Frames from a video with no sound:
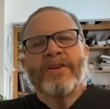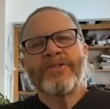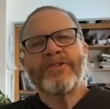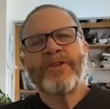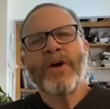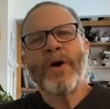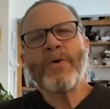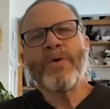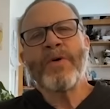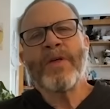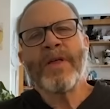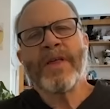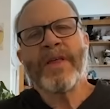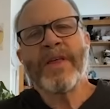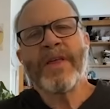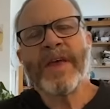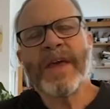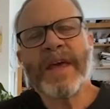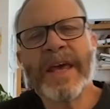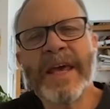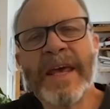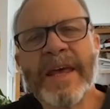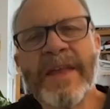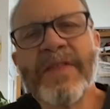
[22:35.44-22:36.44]
So
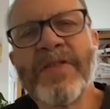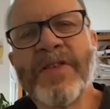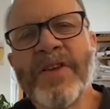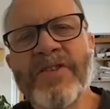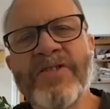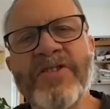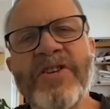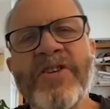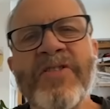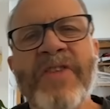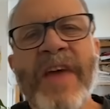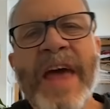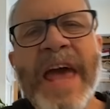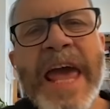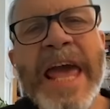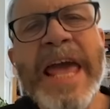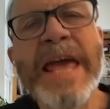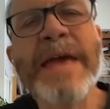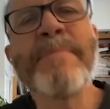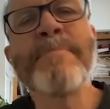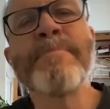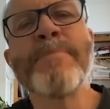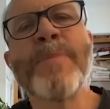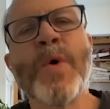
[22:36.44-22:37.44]
this is
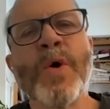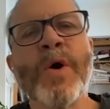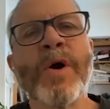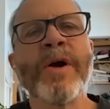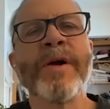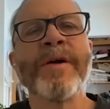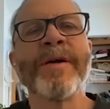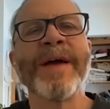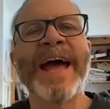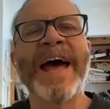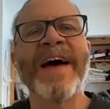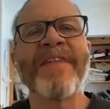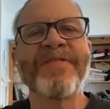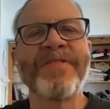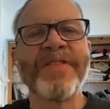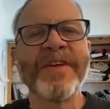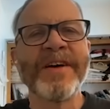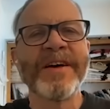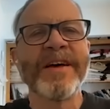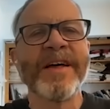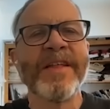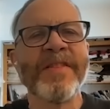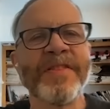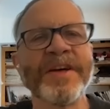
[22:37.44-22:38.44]
aimed more at
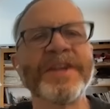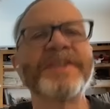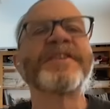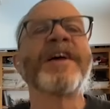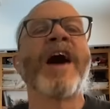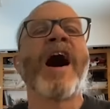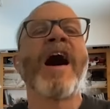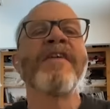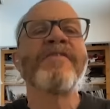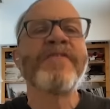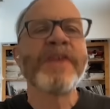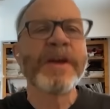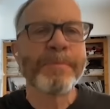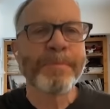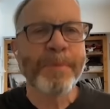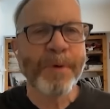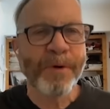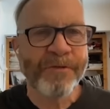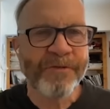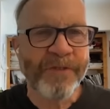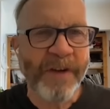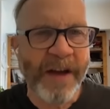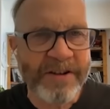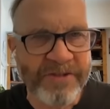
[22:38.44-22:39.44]
the diving
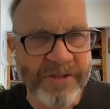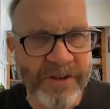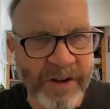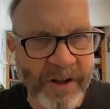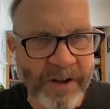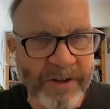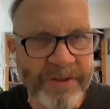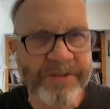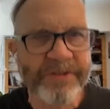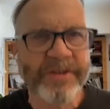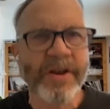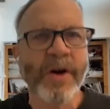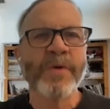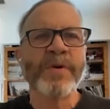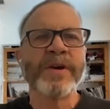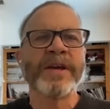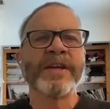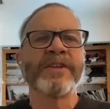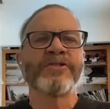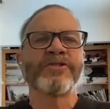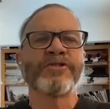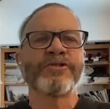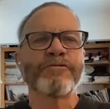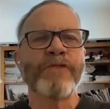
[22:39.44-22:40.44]
professionals. So
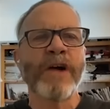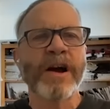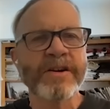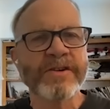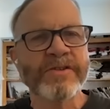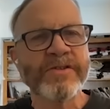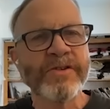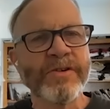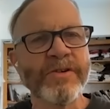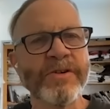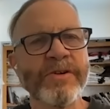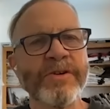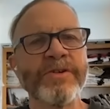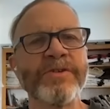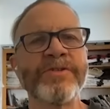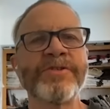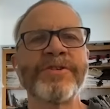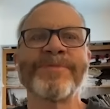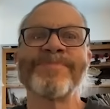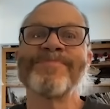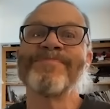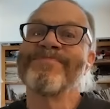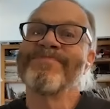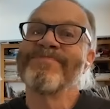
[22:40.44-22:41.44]

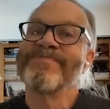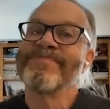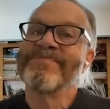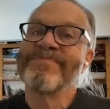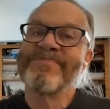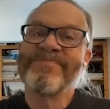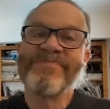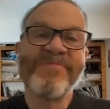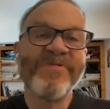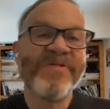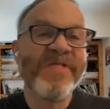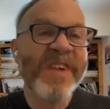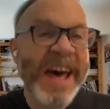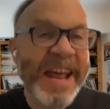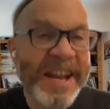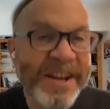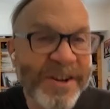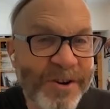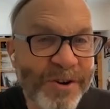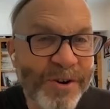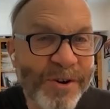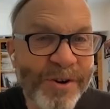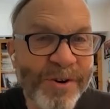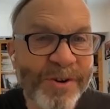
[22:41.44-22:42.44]
instructors,
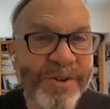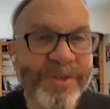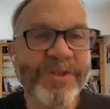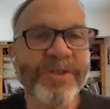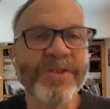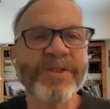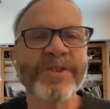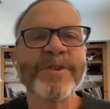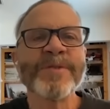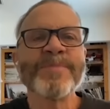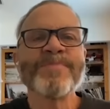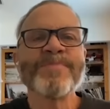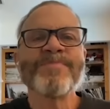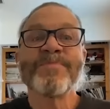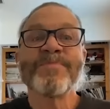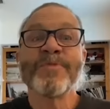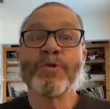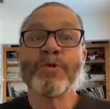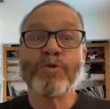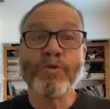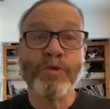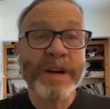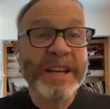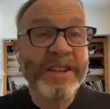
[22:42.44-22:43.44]
vendors,
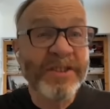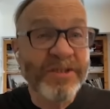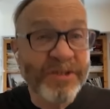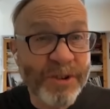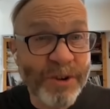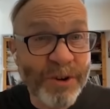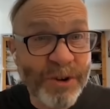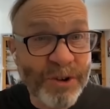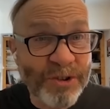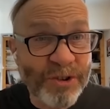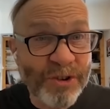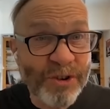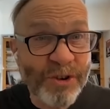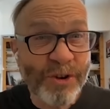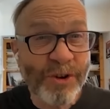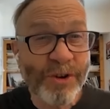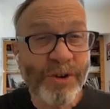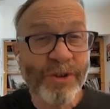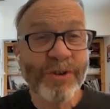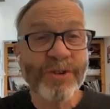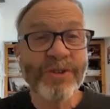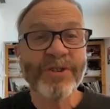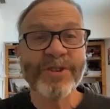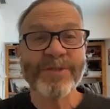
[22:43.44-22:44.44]

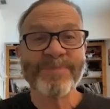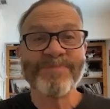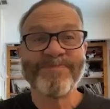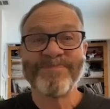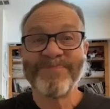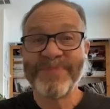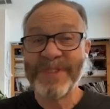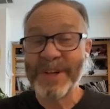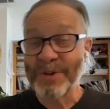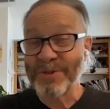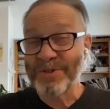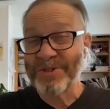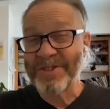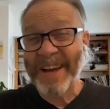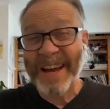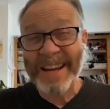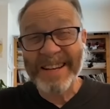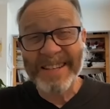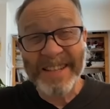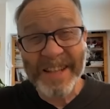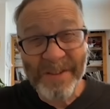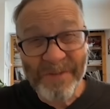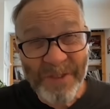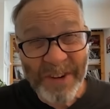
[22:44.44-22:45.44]
researchers, you know,
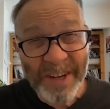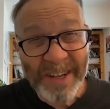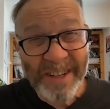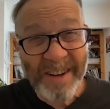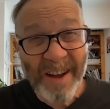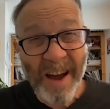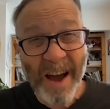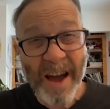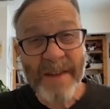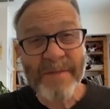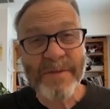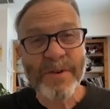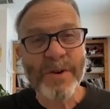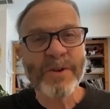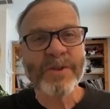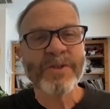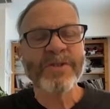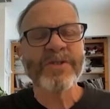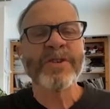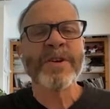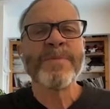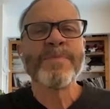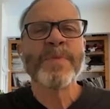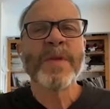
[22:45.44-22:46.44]
scientific
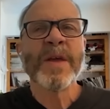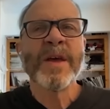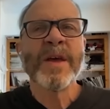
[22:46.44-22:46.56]
divers.